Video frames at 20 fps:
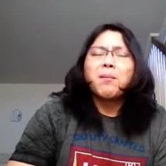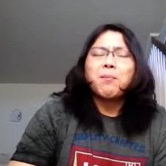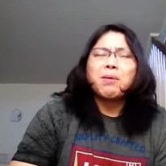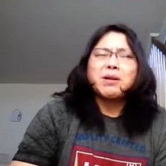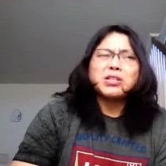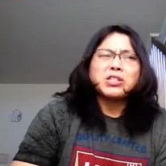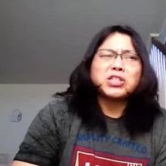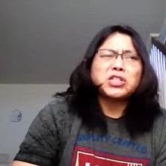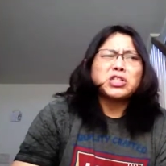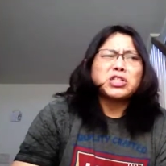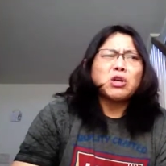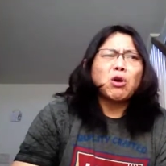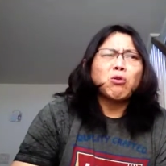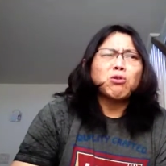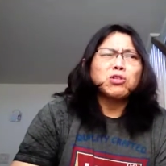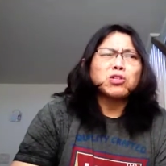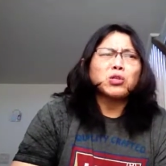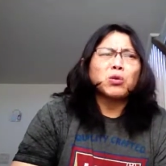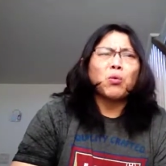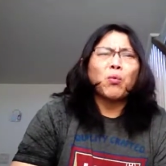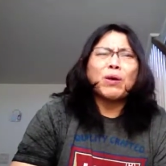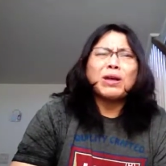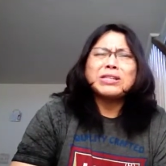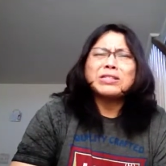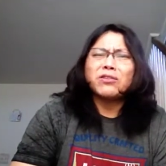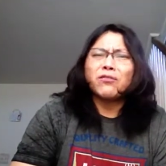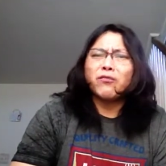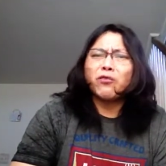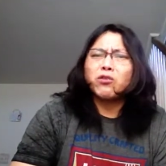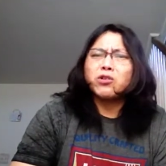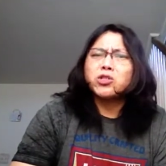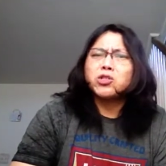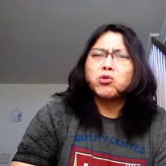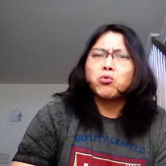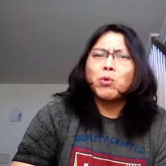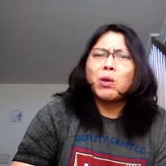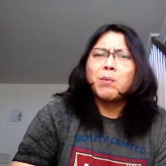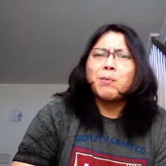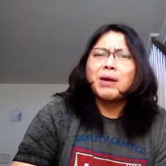But she chose to waste the first three